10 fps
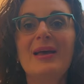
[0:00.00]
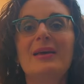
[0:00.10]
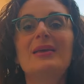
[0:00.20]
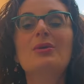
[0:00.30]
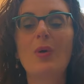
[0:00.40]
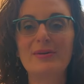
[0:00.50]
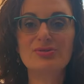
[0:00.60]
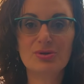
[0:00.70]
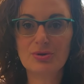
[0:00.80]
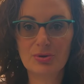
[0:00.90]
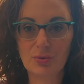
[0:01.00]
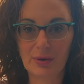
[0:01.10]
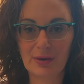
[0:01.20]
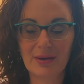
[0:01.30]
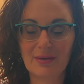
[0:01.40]
He went to New
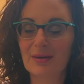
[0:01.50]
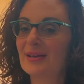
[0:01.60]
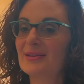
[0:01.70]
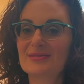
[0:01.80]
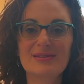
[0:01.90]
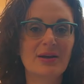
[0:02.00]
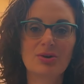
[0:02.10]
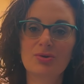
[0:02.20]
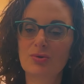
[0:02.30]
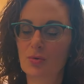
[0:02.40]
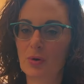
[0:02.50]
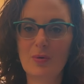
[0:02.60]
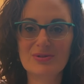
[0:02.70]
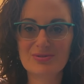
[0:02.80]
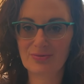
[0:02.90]
York. He decided New York
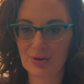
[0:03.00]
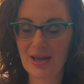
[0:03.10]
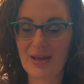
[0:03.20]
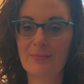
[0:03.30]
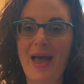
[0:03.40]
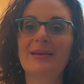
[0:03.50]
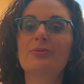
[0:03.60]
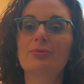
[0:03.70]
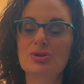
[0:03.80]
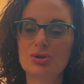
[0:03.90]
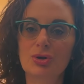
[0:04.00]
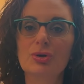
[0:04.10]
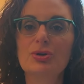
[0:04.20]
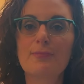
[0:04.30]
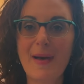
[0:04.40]
wasn't for him, and he
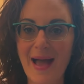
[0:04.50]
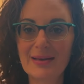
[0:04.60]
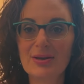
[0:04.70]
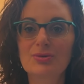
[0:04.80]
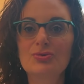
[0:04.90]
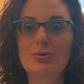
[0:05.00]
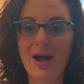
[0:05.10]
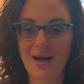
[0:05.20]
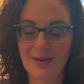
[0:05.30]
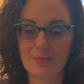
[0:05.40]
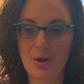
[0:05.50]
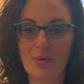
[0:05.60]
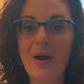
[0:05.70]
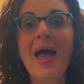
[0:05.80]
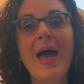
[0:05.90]
returned back here to
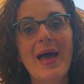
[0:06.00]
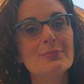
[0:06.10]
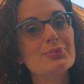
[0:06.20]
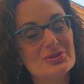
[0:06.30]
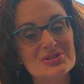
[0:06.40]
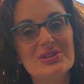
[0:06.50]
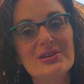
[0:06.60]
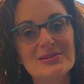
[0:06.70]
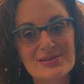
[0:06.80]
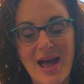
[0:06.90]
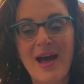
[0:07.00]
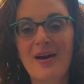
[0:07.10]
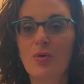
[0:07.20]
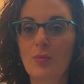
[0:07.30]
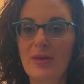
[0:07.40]
Caccamo and proceeded to
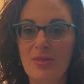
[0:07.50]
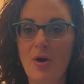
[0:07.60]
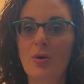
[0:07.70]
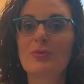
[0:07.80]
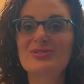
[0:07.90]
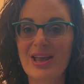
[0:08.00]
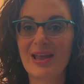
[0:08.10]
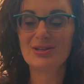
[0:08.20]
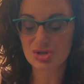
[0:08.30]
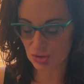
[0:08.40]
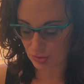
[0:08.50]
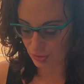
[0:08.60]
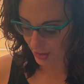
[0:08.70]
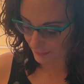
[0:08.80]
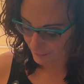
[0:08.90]
have what we thought was 8
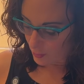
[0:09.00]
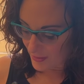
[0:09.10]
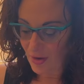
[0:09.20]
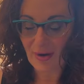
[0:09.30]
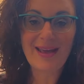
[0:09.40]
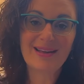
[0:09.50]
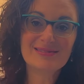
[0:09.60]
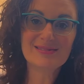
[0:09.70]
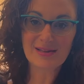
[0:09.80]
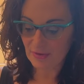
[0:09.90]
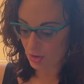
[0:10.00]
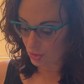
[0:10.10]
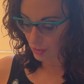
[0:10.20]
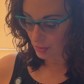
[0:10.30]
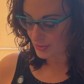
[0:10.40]
children. We thought he had 7
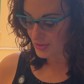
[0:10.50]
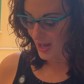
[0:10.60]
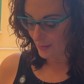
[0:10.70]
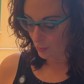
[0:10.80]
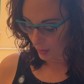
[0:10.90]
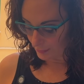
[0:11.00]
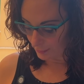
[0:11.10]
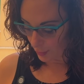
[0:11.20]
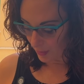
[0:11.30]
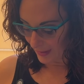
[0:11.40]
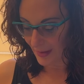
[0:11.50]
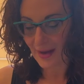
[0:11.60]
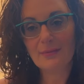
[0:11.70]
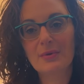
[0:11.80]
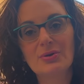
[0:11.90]
girls and 1 boy.
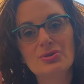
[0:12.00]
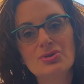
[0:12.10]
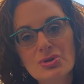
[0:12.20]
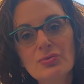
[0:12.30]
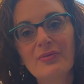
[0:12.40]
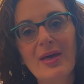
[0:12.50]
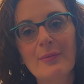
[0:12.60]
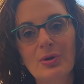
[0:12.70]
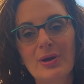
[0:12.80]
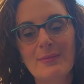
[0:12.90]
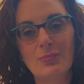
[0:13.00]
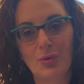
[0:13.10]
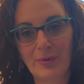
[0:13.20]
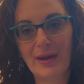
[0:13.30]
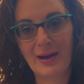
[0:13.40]
2 of them are named
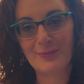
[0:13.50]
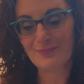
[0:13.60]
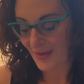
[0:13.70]
Maria,